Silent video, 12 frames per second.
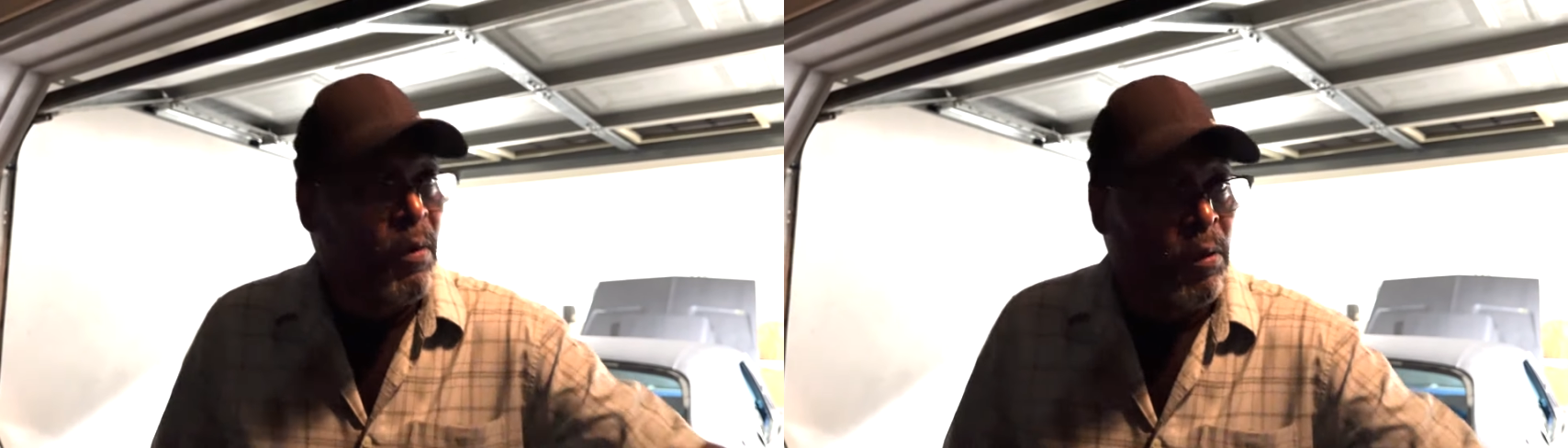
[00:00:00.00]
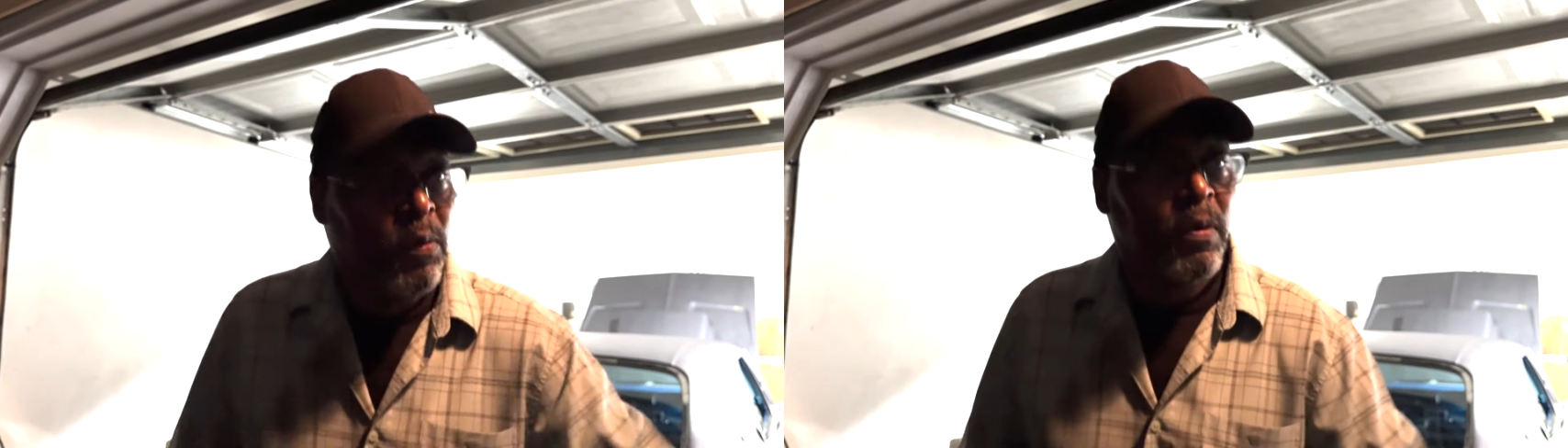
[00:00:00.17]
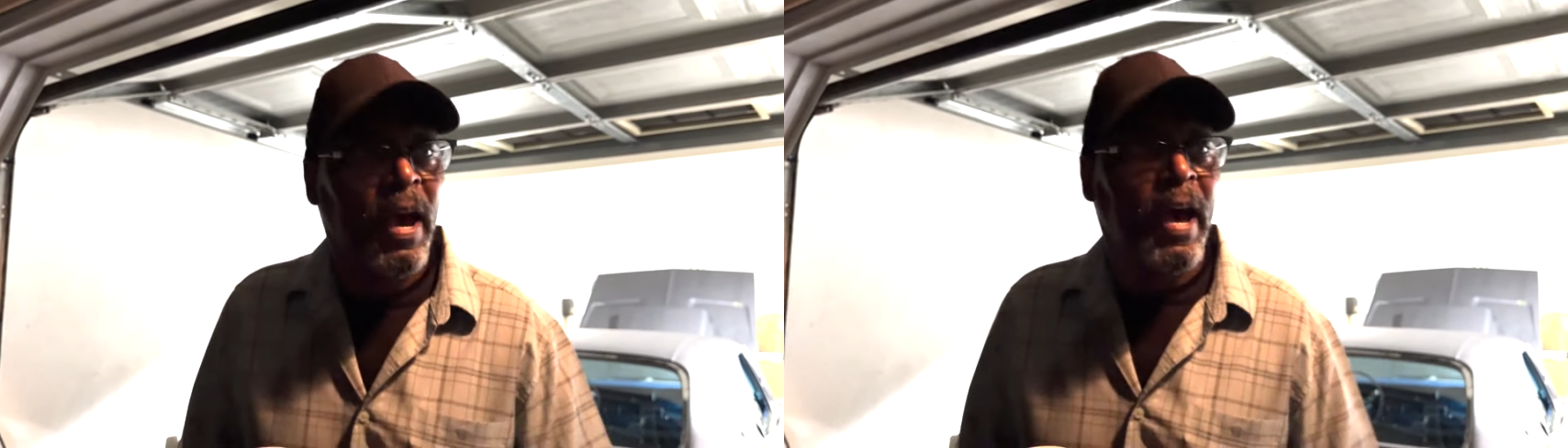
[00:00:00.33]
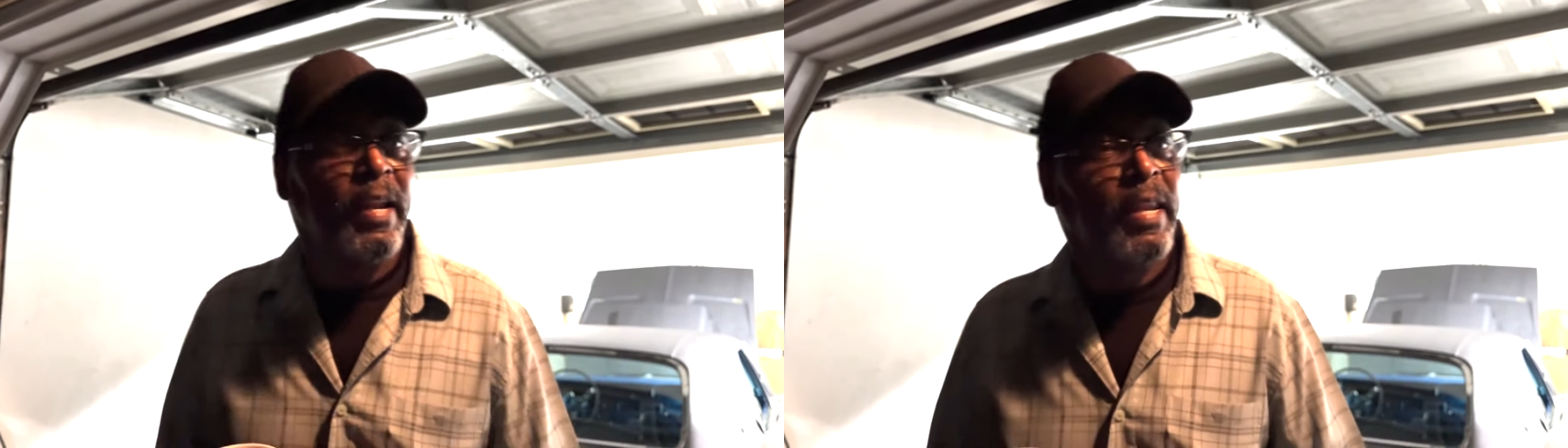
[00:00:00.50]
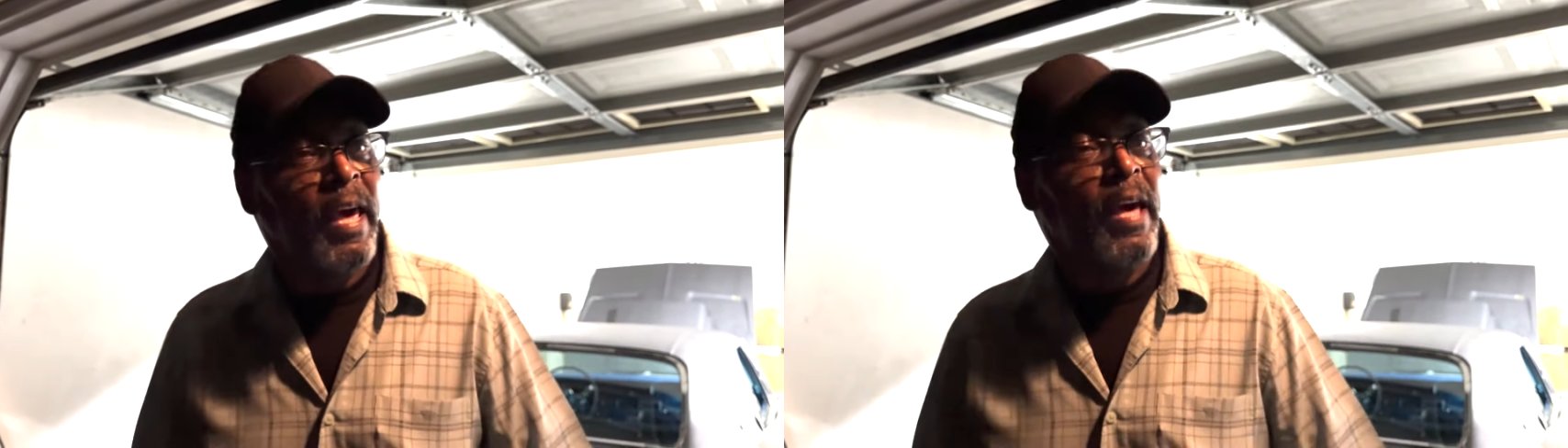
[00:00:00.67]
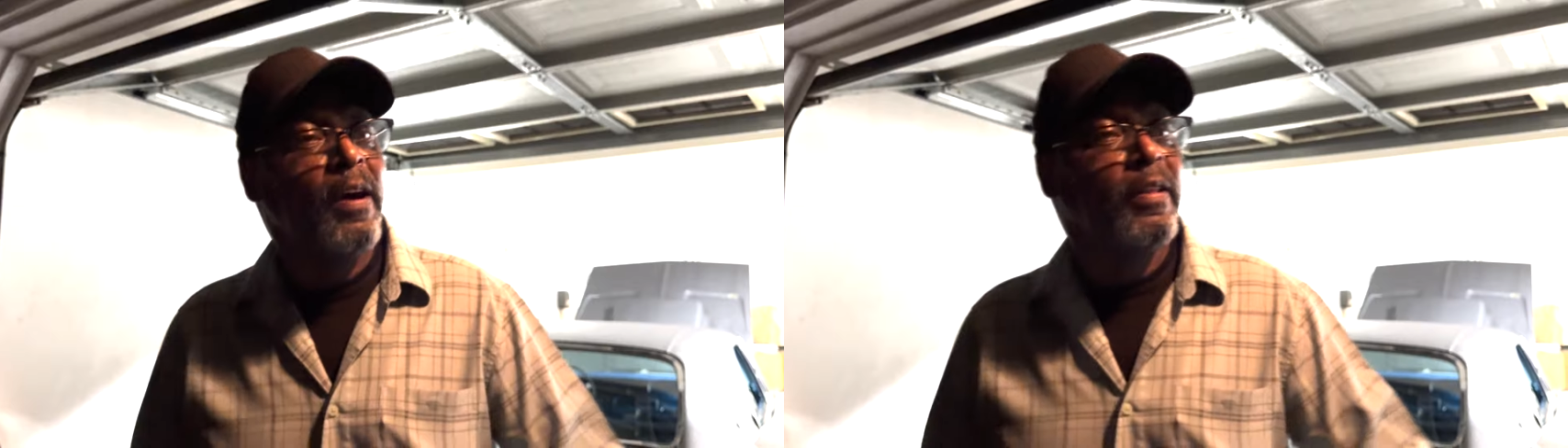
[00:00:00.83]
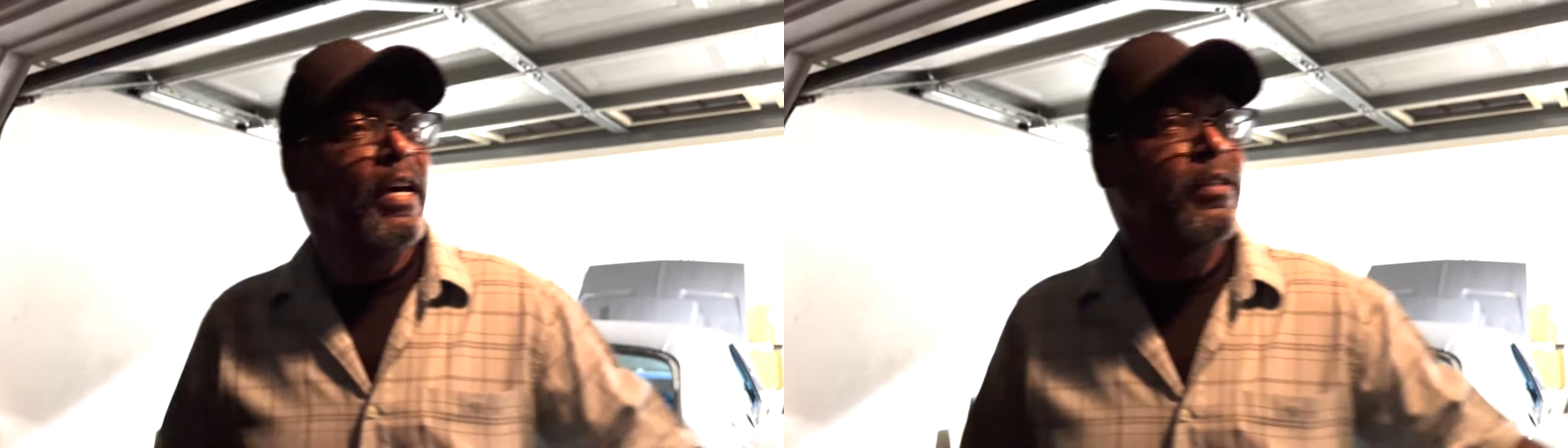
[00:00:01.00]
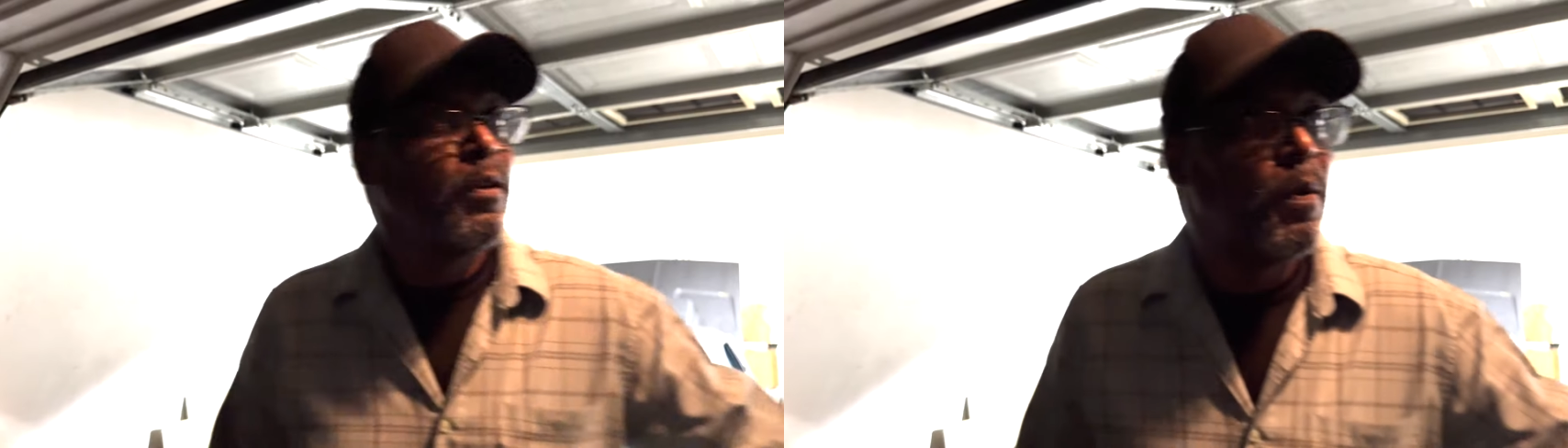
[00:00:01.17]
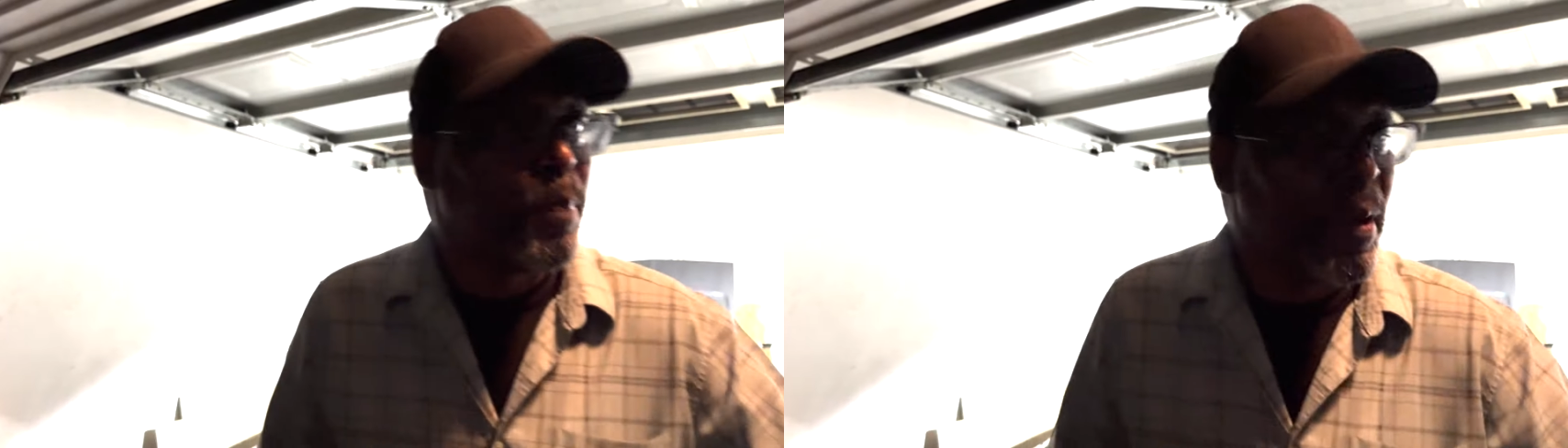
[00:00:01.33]
you got now that
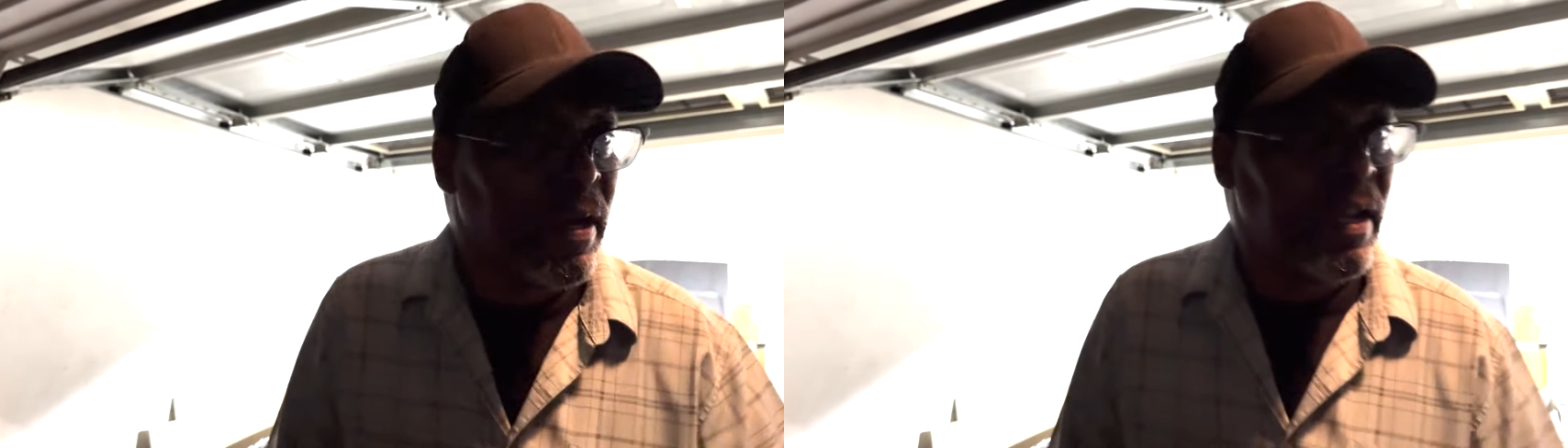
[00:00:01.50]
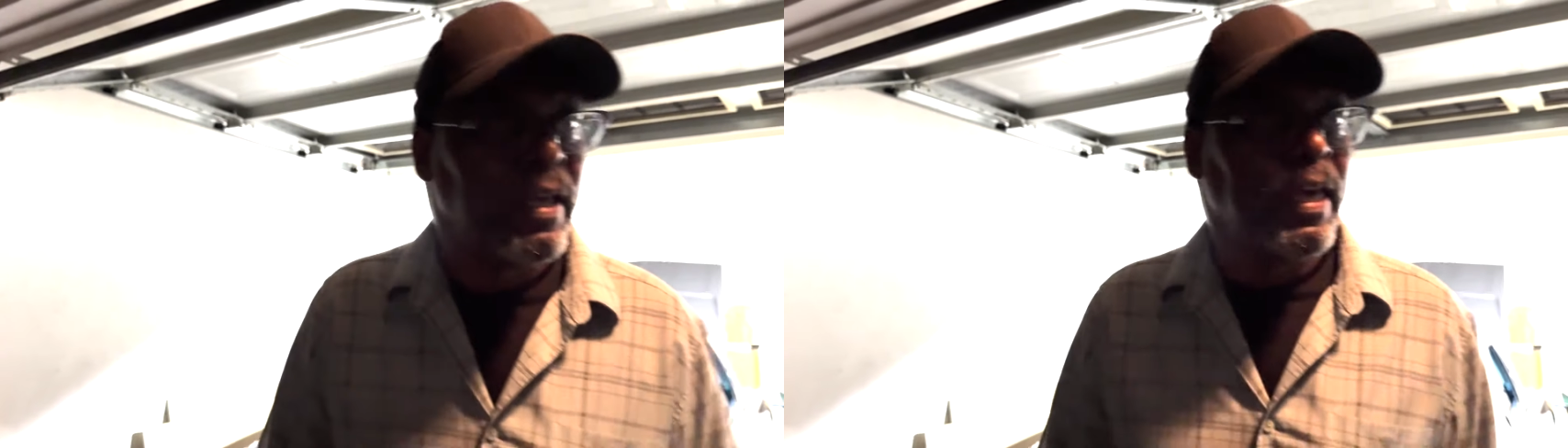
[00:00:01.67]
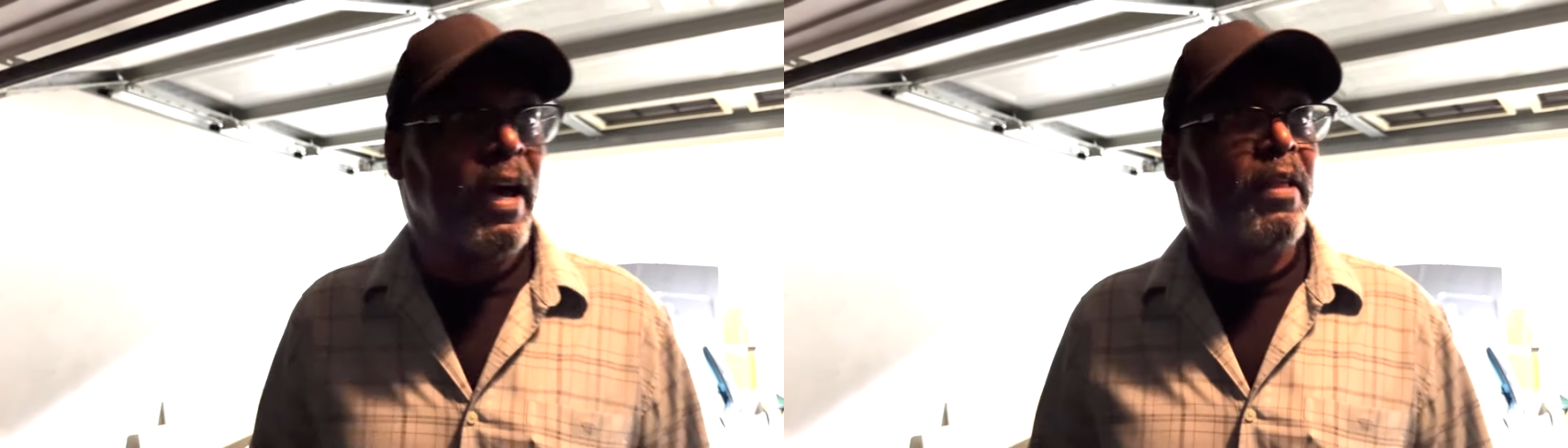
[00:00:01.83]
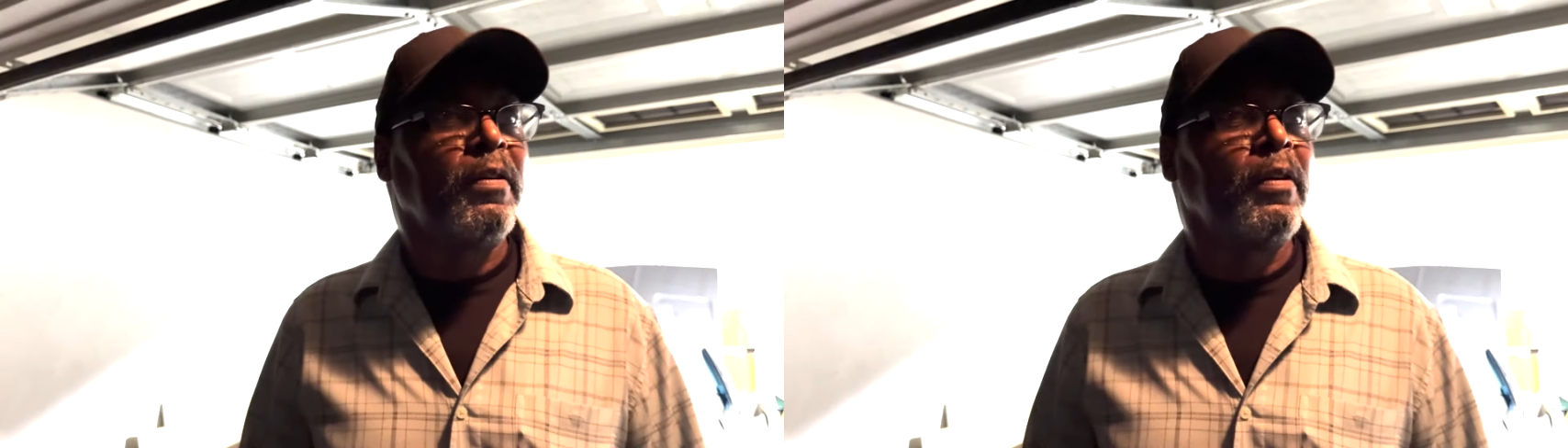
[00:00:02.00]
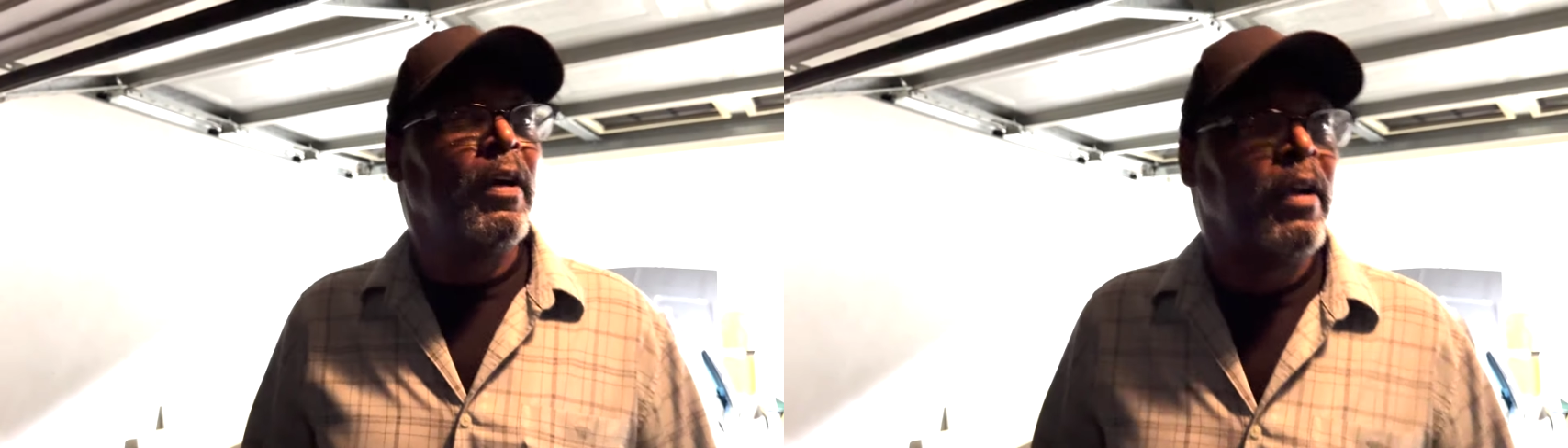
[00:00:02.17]
you're putting together,